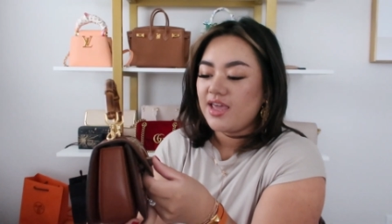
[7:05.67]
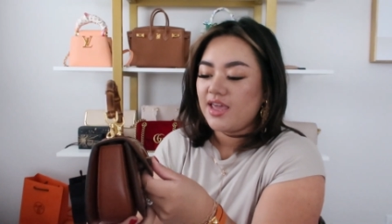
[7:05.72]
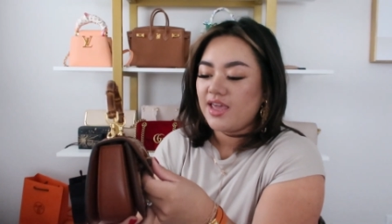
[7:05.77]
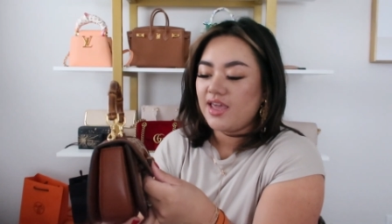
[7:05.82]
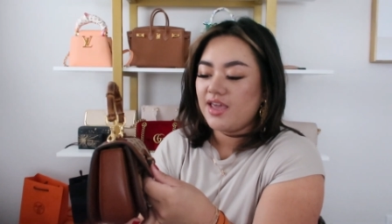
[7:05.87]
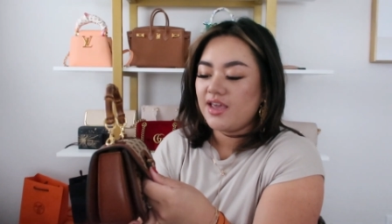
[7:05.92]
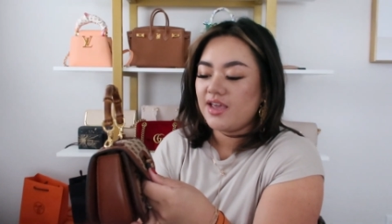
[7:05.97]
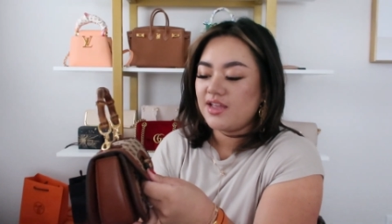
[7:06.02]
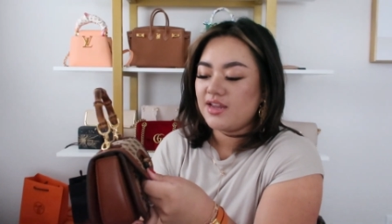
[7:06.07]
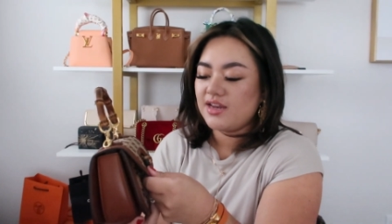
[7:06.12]

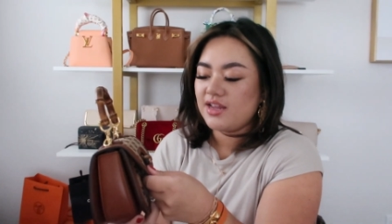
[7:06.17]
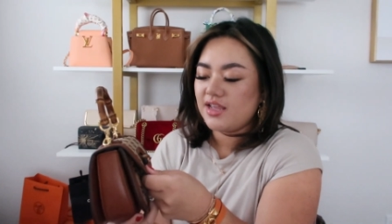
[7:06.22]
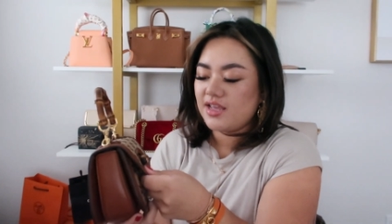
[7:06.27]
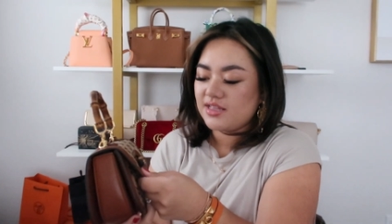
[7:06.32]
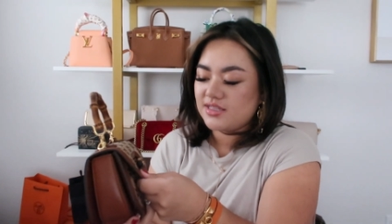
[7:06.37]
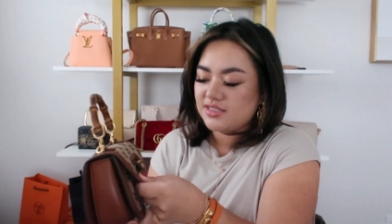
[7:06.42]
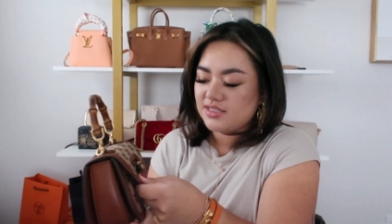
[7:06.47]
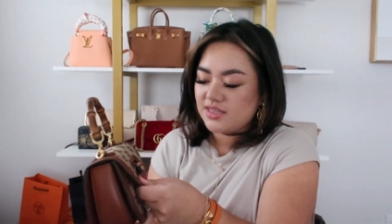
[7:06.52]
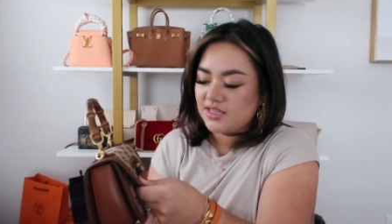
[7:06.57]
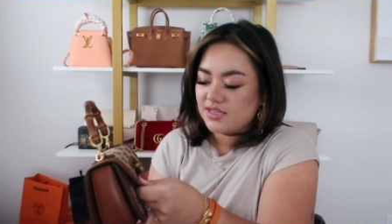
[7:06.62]
and
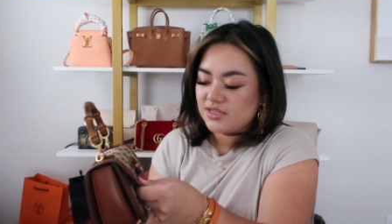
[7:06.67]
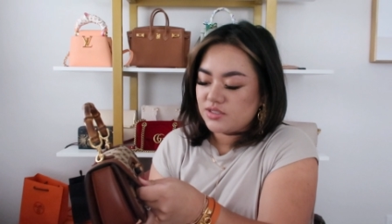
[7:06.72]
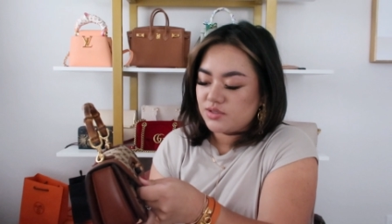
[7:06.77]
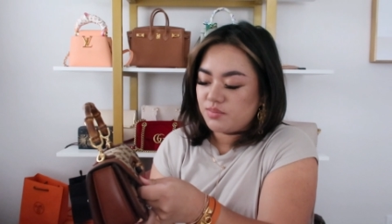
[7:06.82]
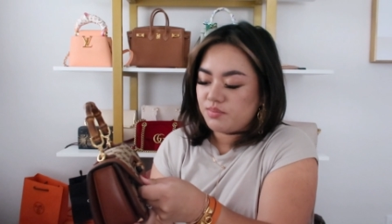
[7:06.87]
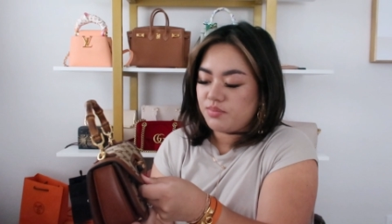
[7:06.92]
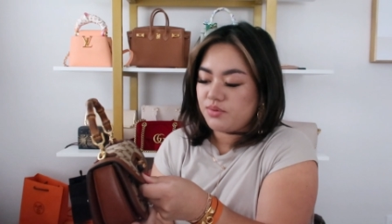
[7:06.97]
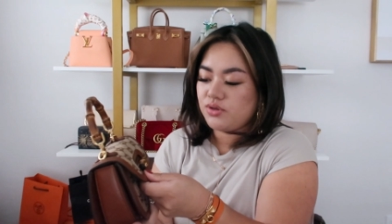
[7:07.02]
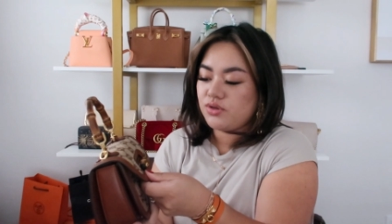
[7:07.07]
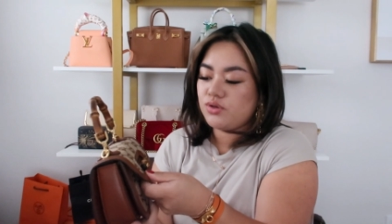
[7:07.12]
it's this
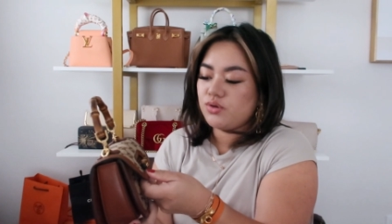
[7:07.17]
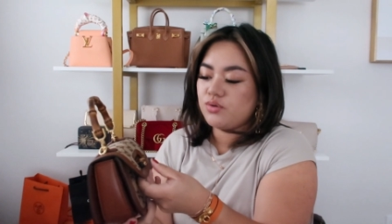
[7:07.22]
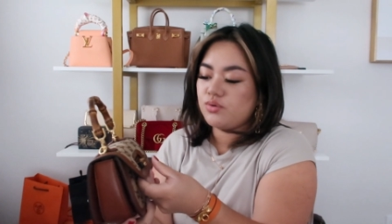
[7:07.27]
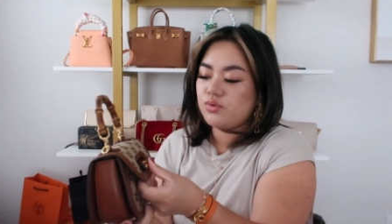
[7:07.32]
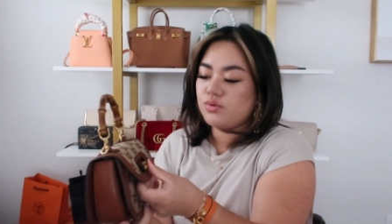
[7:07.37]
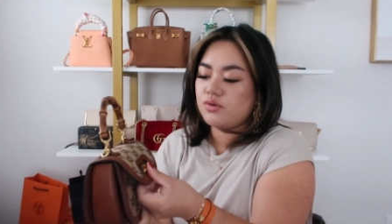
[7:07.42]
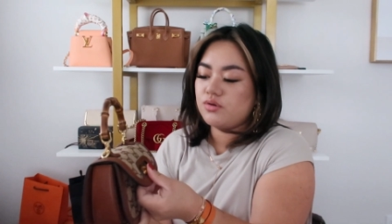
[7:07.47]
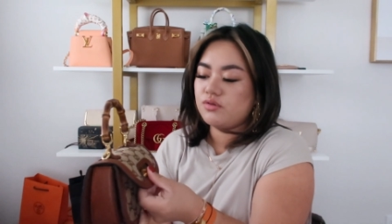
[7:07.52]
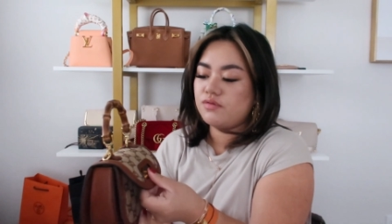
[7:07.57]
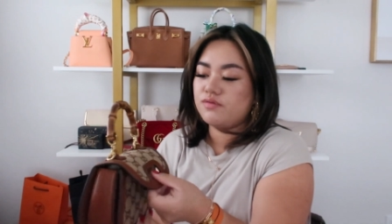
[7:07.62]

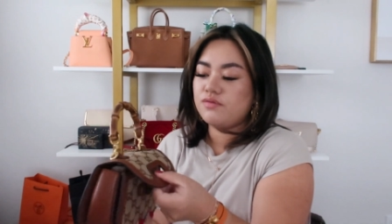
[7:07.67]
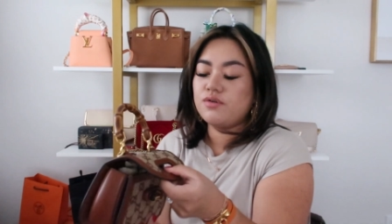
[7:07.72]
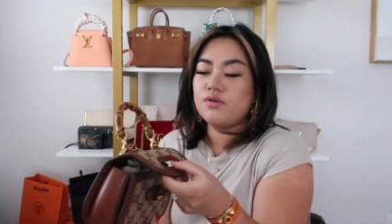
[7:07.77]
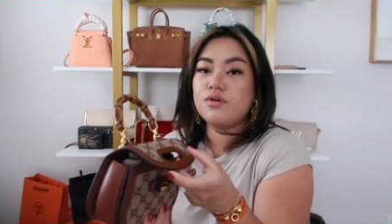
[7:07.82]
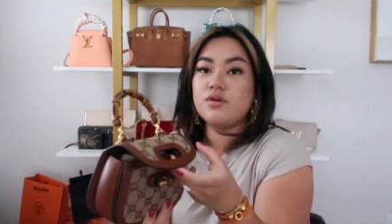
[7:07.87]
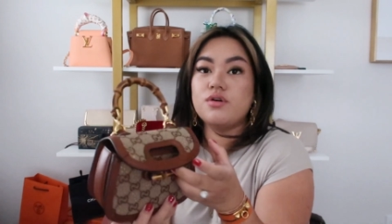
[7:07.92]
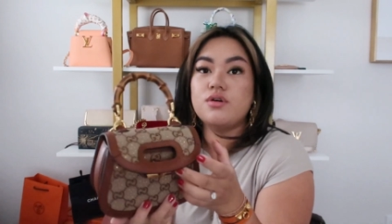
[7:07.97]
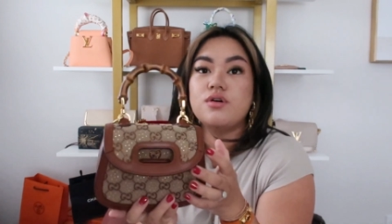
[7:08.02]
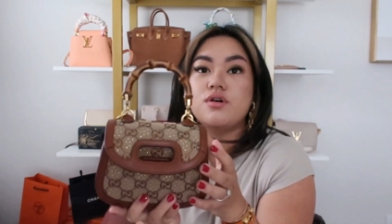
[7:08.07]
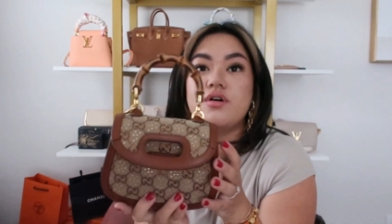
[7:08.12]

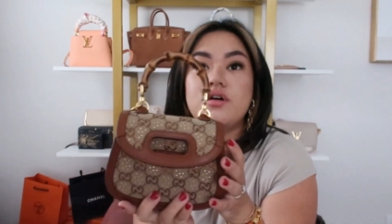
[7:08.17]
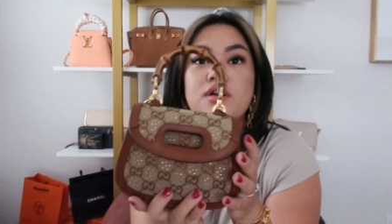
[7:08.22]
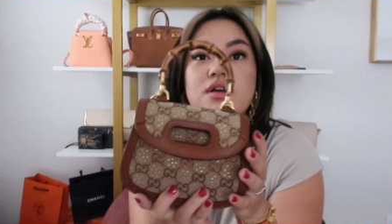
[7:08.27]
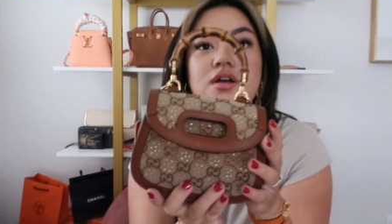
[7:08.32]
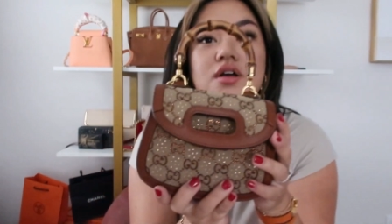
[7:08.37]
beautiful